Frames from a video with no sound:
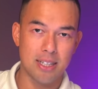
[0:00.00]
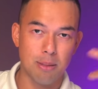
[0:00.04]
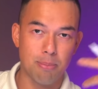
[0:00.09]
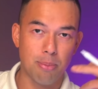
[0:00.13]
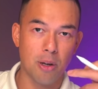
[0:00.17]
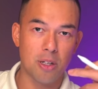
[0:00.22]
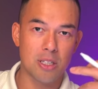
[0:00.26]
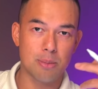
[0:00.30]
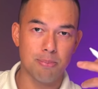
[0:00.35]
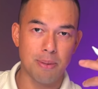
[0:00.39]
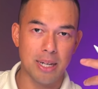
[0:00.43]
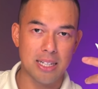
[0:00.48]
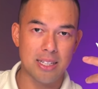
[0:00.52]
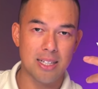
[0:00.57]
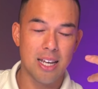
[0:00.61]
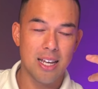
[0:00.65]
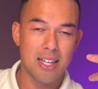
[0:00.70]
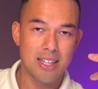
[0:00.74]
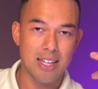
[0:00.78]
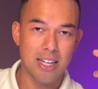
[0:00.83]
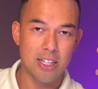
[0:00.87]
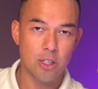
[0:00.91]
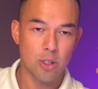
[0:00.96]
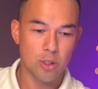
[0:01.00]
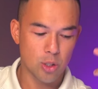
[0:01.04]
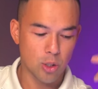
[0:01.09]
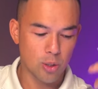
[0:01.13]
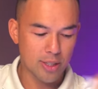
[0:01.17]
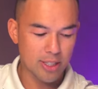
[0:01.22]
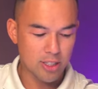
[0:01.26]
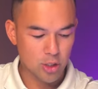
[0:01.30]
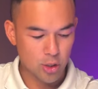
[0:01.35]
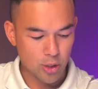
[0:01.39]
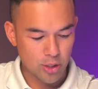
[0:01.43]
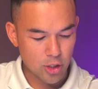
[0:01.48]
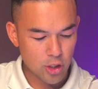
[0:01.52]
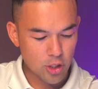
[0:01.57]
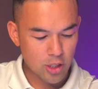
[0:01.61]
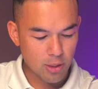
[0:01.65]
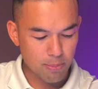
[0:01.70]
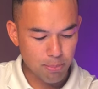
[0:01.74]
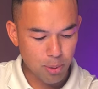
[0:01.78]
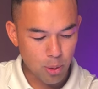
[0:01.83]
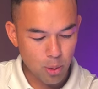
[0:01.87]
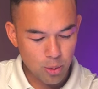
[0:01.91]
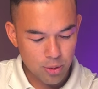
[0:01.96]
the prospect that you're talking to, and you
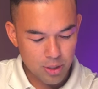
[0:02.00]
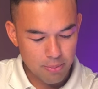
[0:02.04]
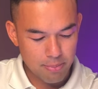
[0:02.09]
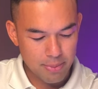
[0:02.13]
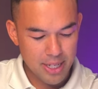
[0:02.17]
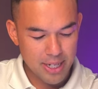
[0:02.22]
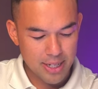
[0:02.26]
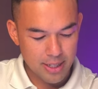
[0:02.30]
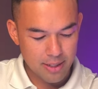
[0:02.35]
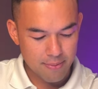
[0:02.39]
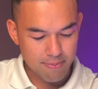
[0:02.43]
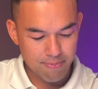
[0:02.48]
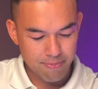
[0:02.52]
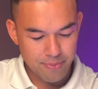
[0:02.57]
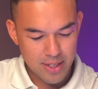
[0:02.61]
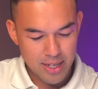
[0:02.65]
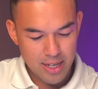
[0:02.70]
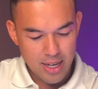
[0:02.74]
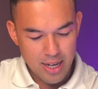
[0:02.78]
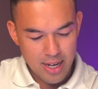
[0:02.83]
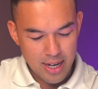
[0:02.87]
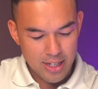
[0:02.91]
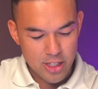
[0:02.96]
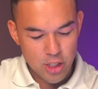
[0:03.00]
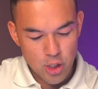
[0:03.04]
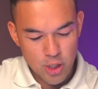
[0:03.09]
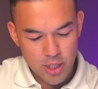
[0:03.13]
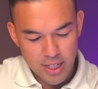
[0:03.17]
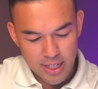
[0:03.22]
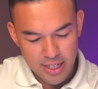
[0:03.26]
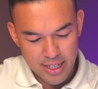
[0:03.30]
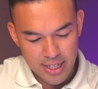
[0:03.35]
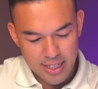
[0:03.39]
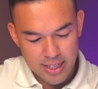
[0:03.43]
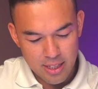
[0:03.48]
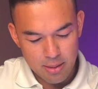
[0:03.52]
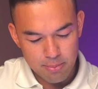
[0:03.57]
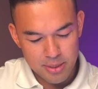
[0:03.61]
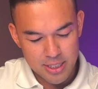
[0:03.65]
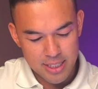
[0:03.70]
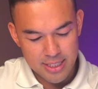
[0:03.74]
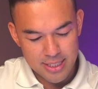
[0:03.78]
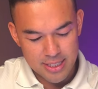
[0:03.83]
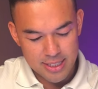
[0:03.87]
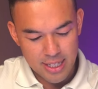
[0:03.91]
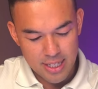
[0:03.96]
can pull them in and you can get them
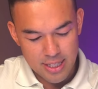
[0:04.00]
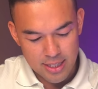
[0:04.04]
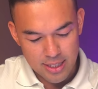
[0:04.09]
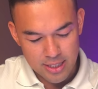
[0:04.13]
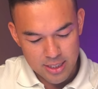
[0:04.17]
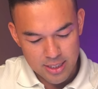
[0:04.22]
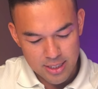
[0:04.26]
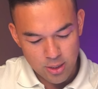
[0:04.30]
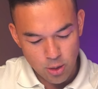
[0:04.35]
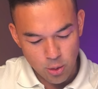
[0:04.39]
to see this.